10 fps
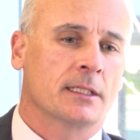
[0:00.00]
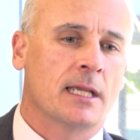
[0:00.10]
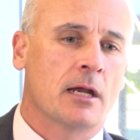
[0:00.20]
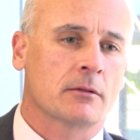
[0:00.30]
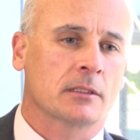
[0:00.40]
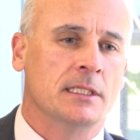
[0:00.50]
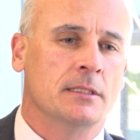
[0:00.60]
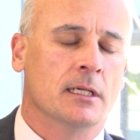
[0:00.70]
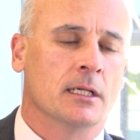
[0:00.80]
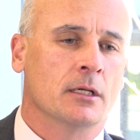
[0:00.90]
currently
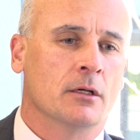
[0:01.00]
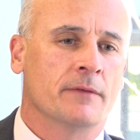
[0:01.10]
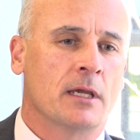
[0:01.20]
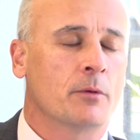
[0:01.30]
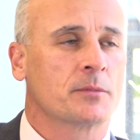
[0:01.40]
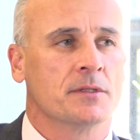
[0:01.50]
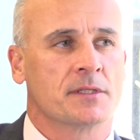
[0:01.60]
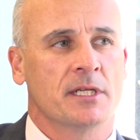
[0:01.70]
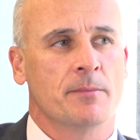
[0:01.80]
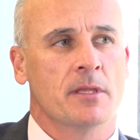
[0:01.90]
of our
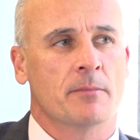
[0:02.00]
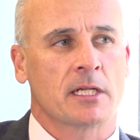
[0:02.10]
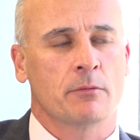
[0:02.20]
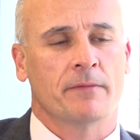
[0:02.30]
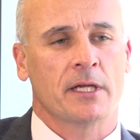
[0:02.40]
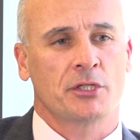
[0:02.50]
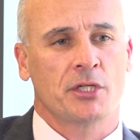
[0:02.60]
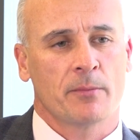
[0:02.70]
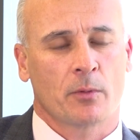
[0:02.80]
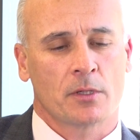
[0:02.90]
options deep in the money. We've had a
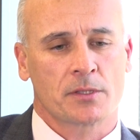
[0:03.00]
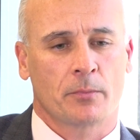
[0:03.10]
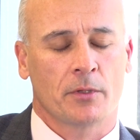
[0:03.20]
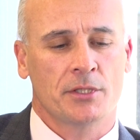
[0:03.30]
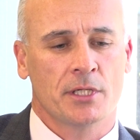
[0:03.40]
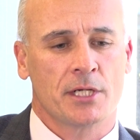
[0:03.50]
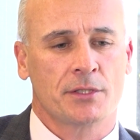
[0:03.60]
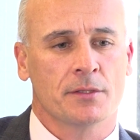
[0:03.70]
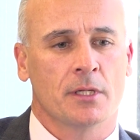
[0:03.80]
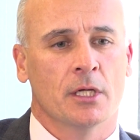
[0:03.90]
share price
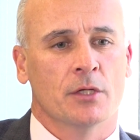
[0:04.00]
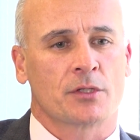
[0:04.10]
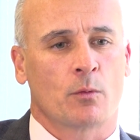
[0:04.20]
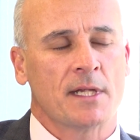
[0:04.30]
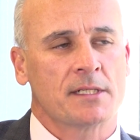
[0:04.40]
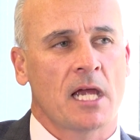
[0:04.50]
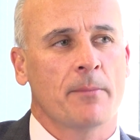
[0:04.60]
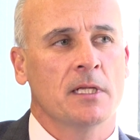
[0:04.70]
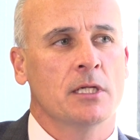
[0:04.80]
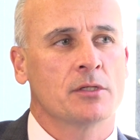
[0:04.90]
appreciation. So we're
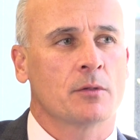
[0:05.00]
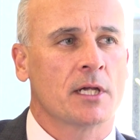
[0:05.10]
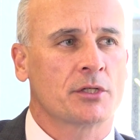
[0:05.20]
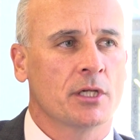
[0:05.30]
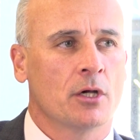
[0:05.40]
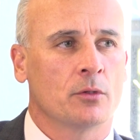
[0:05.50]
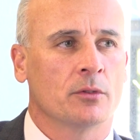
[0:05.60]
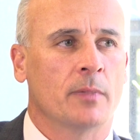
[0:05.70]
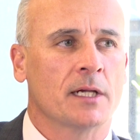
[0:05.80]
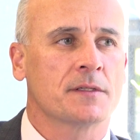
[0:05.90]
tapping into our
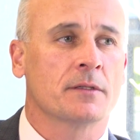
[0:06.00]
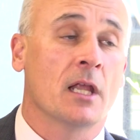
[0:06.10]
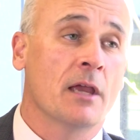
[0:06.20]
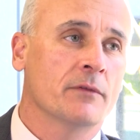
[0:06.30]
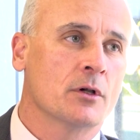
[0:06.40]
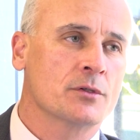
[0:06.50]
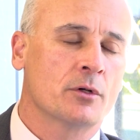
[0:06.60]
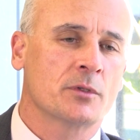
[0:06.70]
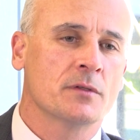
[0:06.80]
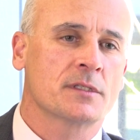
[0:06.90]
shareholder base that have those
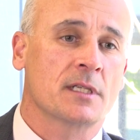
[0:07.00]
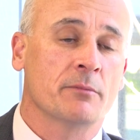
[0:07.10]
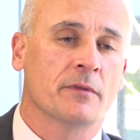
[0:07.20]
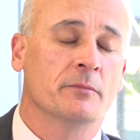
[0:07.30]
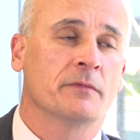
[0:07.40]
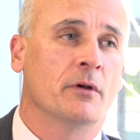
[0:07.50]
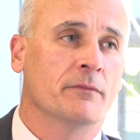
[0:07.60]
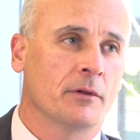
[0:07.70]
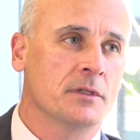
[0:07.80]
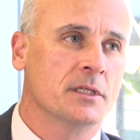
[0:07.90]
options. Some of them have
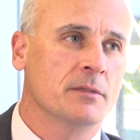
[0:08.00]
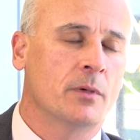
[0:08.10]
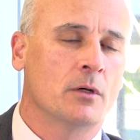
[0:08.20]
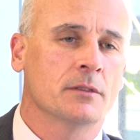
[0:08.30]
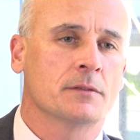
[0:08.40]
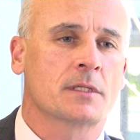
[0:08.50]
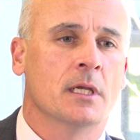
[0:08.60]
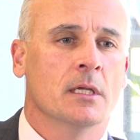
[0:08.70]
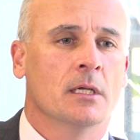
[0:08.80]
got very deep pockets.